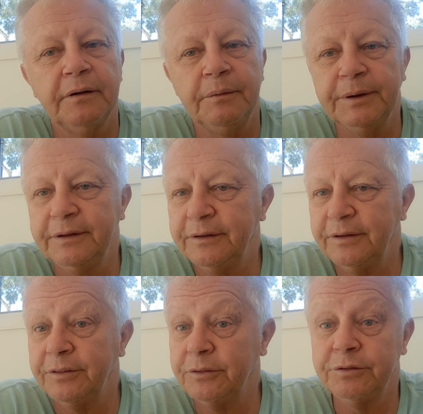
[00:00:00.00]
I
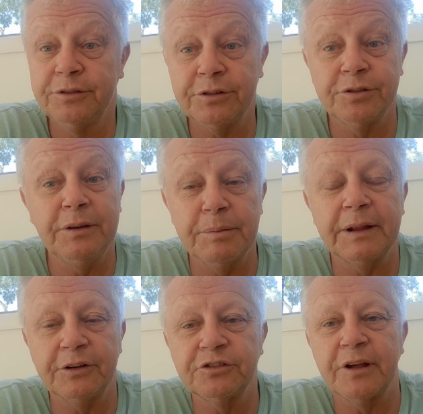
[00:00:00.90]
mean, just think about
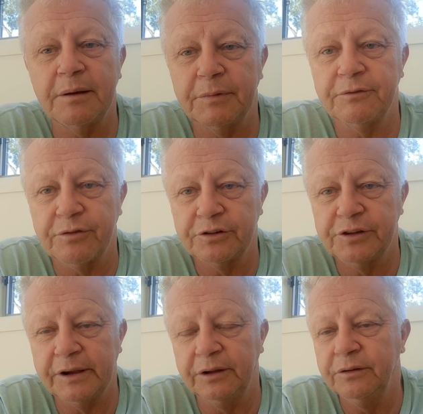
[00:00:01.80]
that statement for a
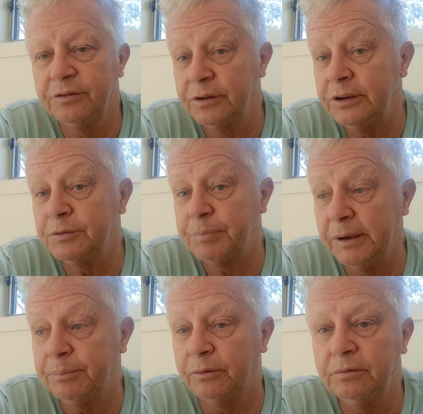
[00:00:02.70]
second. These
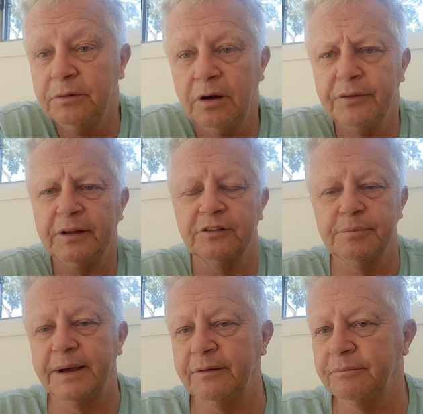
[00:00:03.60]
people, I think there's
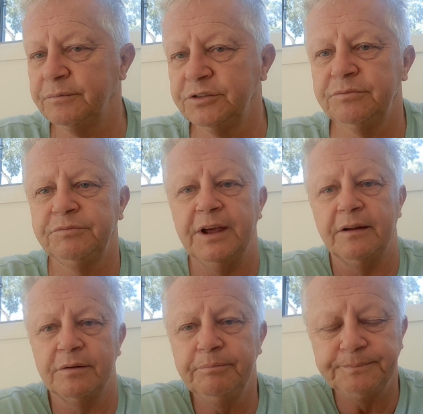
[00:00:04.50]
about 10
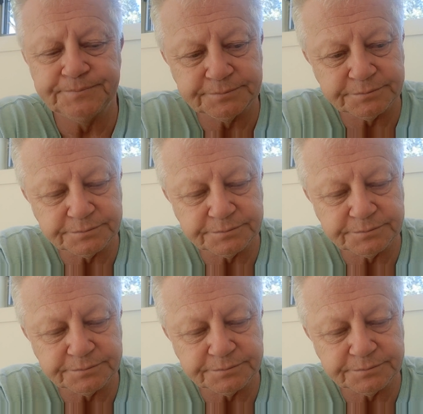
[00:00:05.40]
of them,